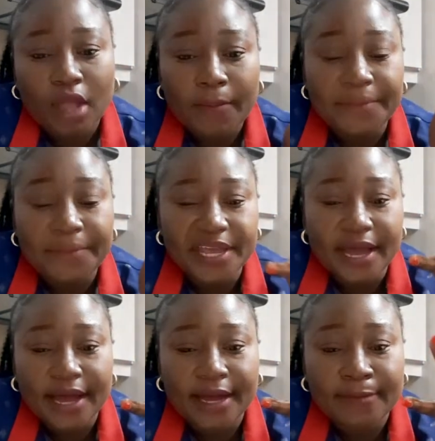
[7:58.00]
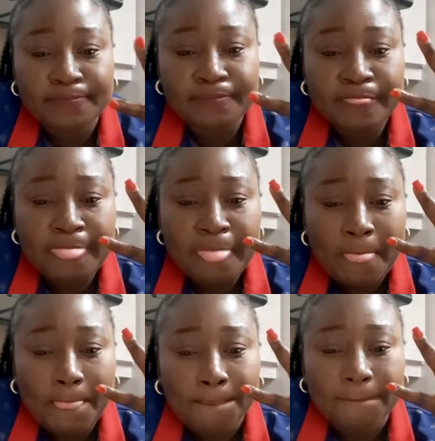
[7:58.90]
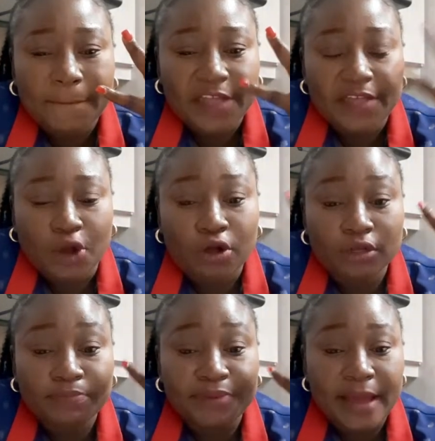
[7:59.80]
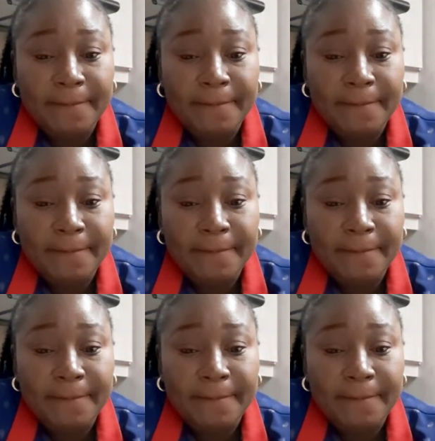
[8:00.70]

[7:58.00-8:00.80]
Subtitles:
beer, they're called beer